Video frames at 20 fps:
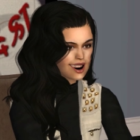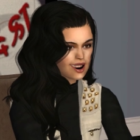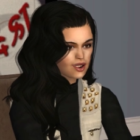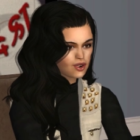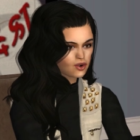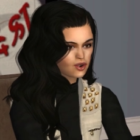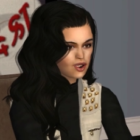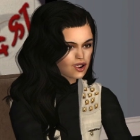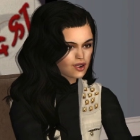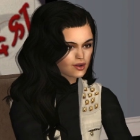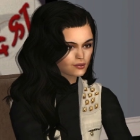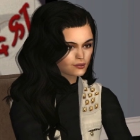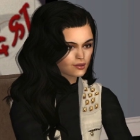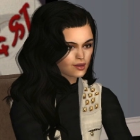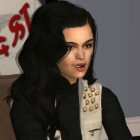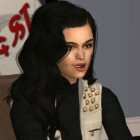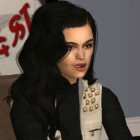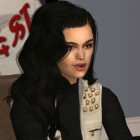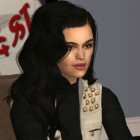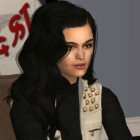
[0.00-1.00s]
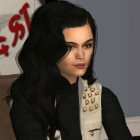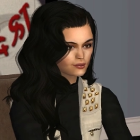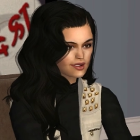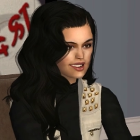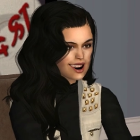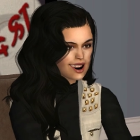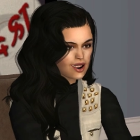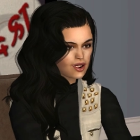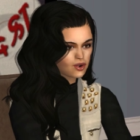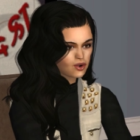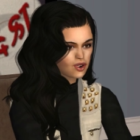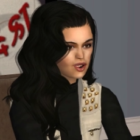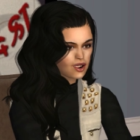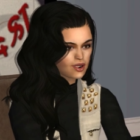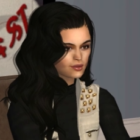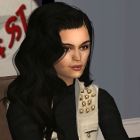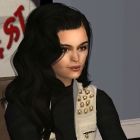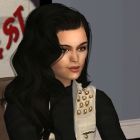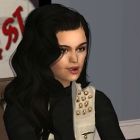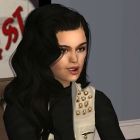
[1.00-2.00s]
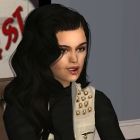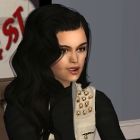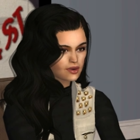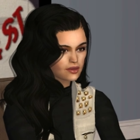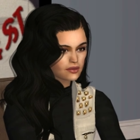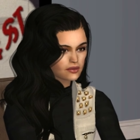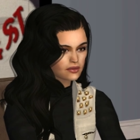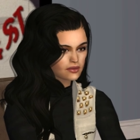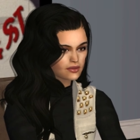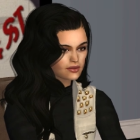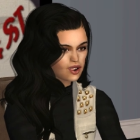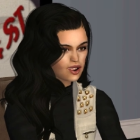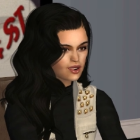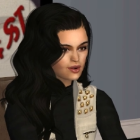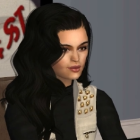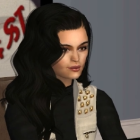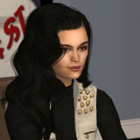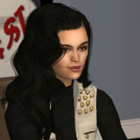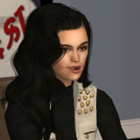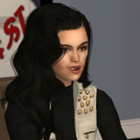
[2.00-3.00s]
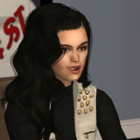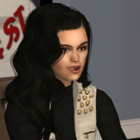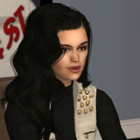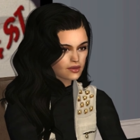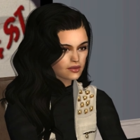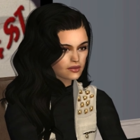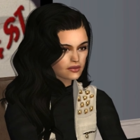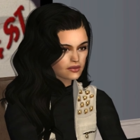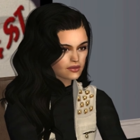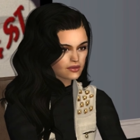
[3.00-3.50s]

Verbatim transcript: I want the lipstick to never come off. Like, ever.